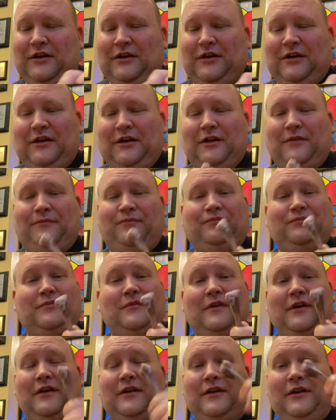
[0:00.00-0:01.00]
And
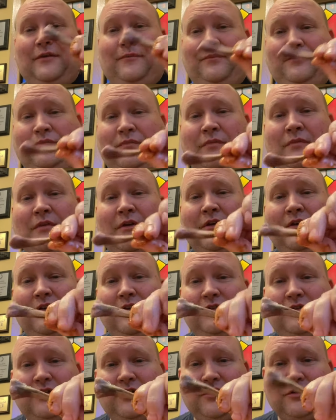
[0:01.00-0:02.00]
again,
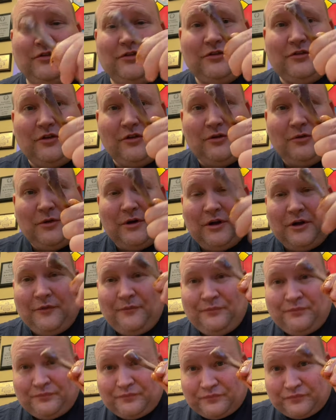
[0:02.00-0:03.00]
it's cooked so well,
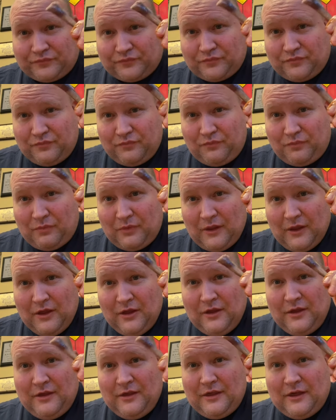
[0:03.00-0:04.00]

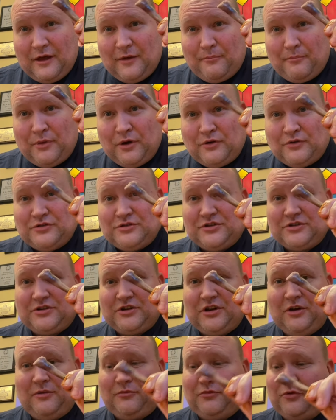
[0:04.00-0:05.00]
that bone just
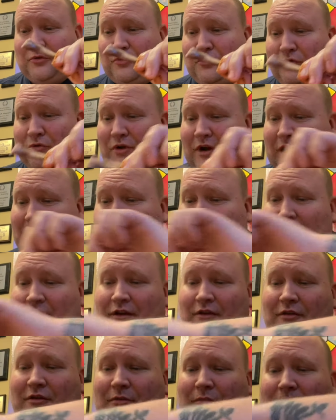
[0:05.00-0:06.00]
comes right out
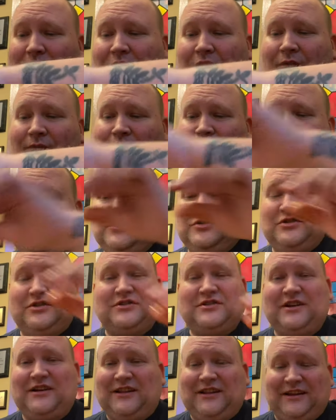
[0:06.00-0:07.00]
of the meat,
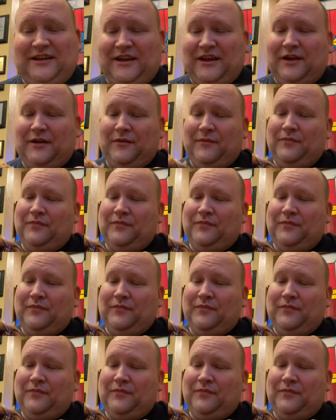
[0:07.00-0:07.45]
just clean.